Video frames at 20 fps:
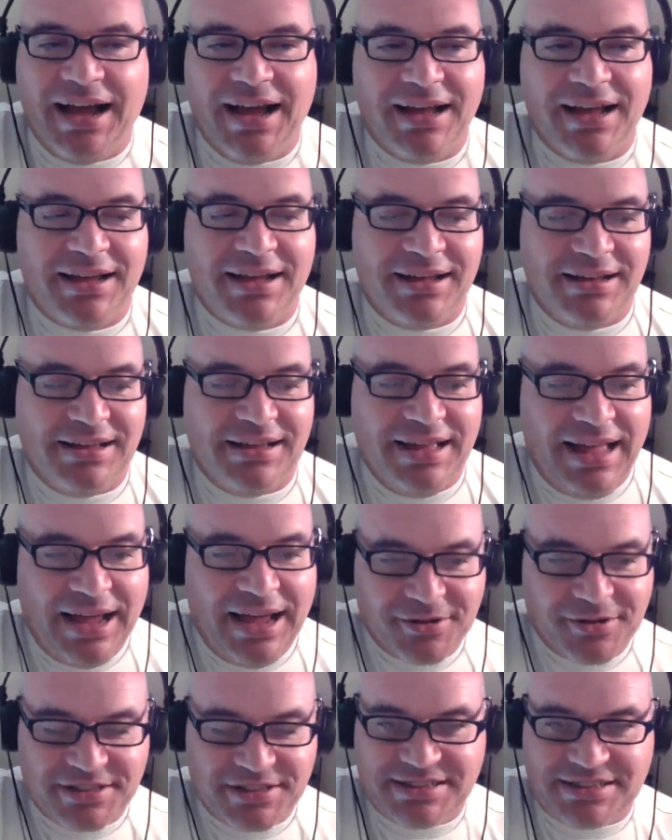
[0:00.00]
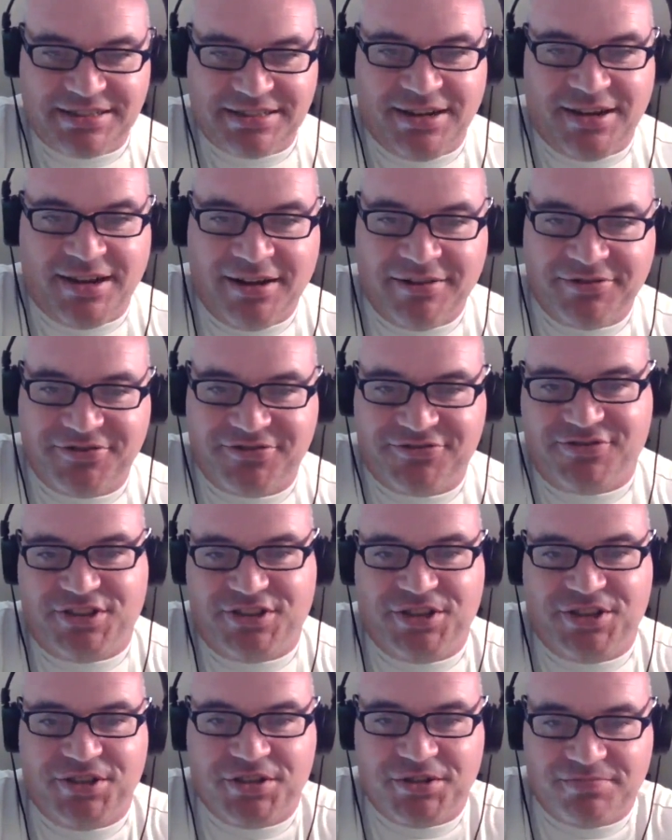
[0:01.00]
off
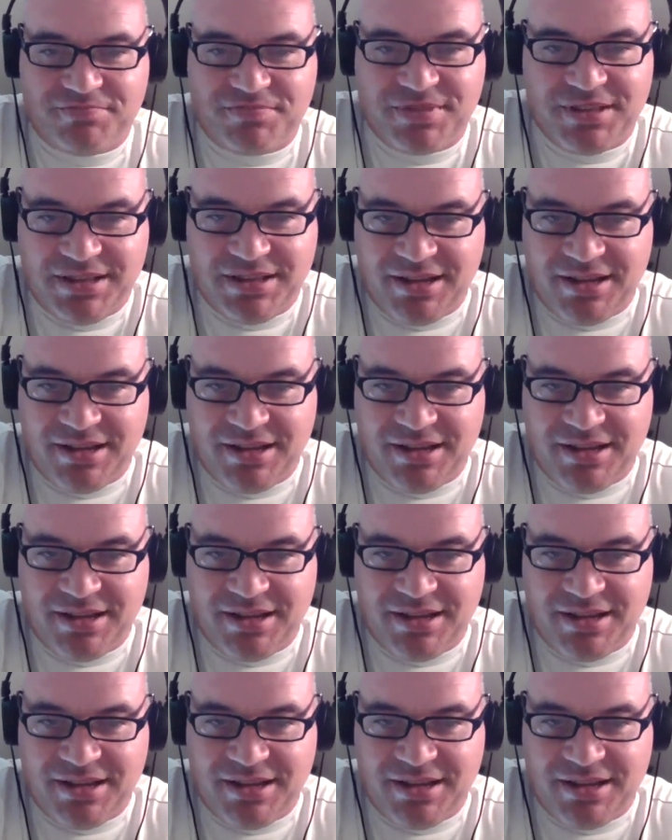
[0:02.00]
to